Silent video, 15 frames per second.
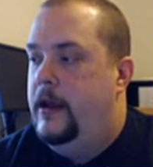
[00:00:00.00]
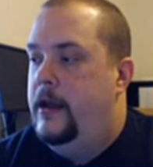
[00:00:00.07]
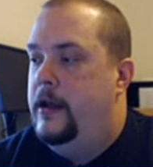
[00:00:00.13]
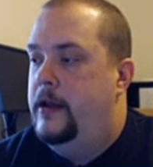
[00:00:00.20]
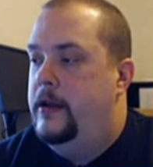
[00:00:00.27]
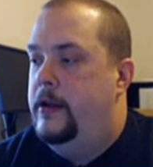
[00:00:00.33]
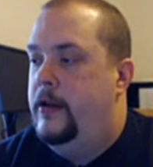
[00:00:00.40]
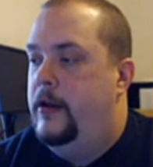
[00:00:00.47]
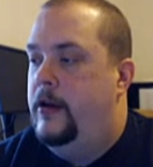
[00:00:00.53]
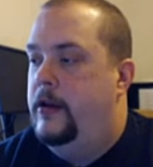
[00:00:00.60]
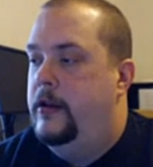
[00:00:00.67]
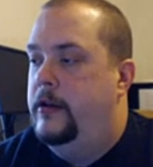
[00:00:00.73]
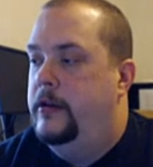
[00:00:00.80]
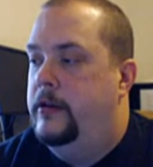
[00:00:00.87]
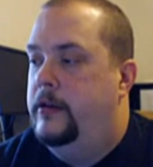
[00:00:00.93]

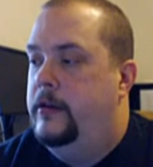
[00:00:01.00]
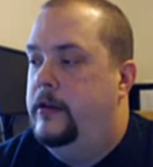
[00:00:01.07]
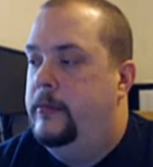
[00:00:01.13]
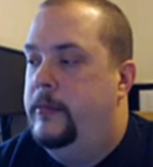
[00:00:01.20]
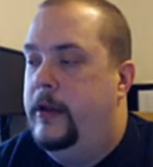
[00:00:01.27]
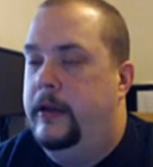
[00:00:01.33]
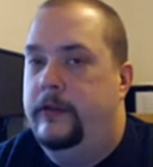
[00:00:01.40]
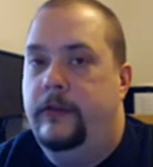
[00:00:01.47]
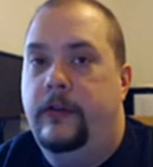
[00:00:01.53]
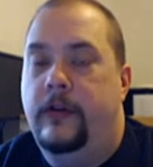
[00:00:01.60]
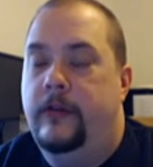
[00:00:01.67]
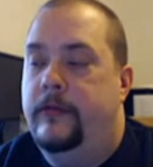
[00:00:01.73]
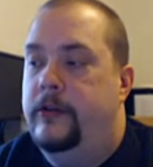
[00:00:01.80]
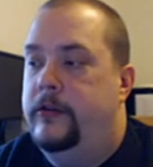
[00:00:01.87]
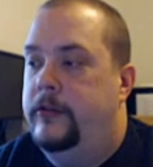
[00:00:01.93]
on my
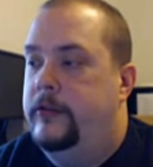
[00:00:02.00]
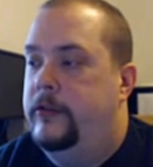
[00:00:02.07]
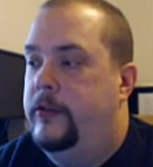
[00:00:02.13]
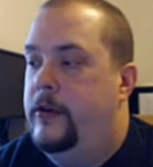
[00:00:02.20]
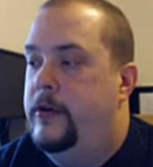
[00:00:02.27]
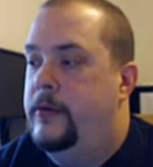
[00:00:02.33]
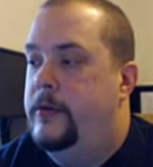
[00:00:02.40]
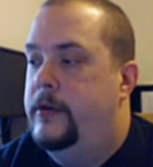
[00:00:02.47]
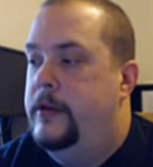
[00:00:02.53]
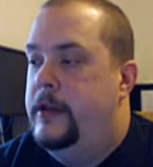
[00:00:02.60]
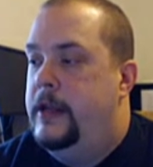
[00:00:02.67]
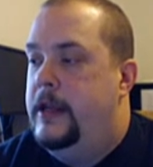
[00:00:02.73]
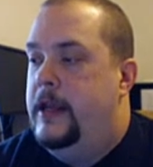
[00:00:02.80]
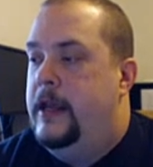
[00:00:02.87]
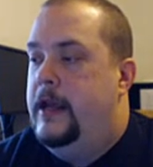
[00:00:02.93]
servers, so
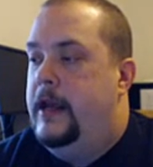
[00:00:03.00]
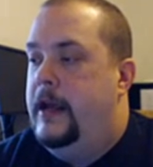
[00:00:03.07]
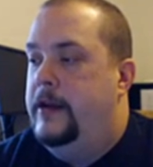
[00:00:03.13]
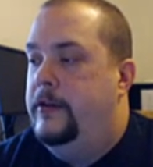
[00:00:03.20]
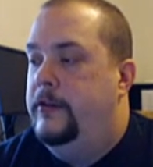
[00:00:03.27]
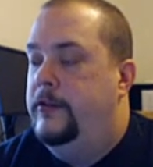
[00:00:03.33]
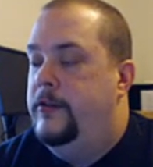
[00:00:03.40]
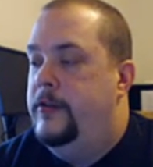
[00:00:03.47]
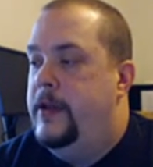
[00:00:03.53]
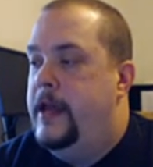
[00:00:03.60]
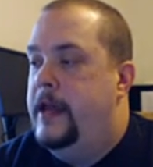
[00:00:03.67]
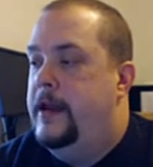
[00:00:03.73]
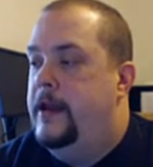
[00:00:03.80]
I just do